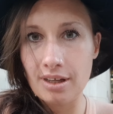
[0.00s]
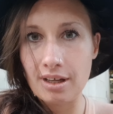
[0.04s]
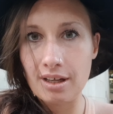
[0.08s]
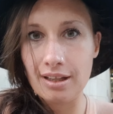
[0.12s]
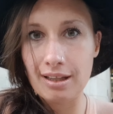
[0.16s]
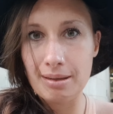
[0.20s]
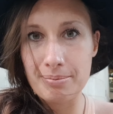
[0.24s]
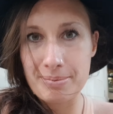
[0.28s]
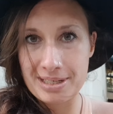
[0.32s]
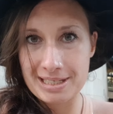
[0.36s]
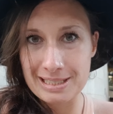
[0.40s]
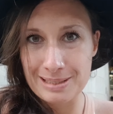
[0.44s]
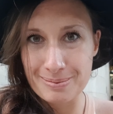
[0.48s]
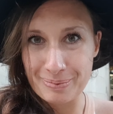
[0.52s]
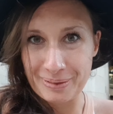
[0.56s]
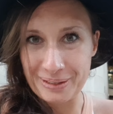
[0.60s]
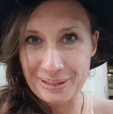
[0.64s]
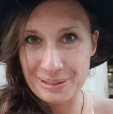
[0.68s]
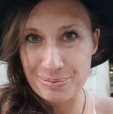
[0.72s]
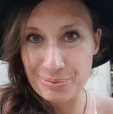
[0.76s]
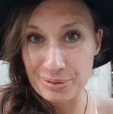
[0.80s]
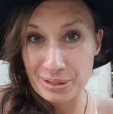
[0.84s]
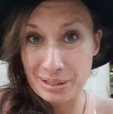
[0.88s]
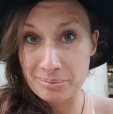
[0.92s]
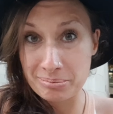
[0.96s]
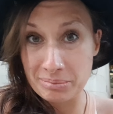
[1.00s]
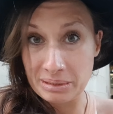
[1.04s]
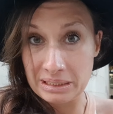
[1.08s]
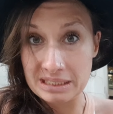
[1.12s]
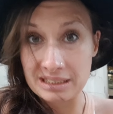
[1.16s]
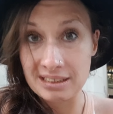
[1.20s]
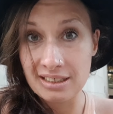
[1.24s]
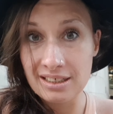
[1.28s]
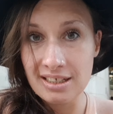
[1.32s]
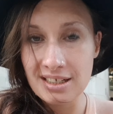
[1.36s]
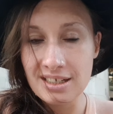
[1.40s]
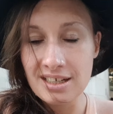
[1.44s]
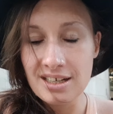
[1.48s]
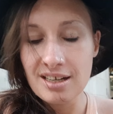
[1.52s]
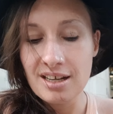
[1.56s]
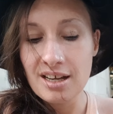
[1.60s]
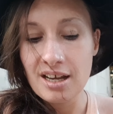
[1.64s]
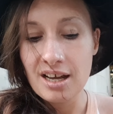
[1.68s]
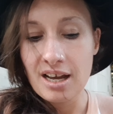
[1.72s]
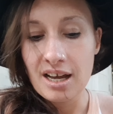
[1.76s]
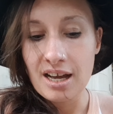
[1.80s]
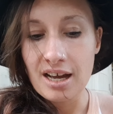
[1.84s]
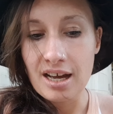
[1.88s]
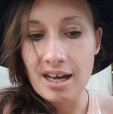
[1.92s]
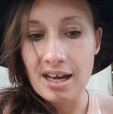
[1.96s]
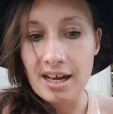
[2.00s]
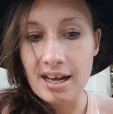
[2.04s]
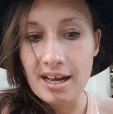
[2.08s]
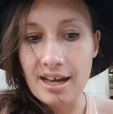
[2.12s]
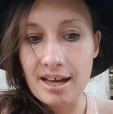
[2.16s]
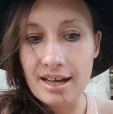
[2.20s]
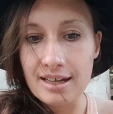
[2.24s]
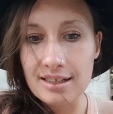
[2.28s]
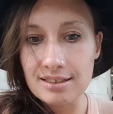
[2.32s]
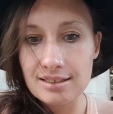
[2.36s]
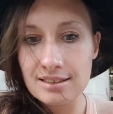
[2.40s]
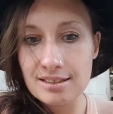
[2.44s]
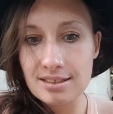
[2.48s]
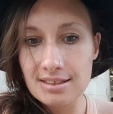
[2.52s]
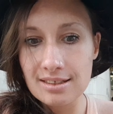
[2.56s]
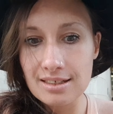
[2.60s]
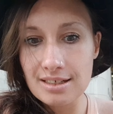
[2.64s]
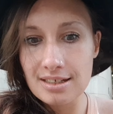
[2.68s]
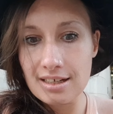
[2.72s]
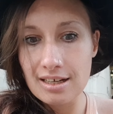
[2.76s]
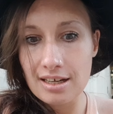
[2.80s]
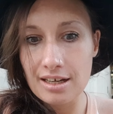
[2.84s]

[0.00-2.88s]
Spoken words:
Let me explain what I mean. It's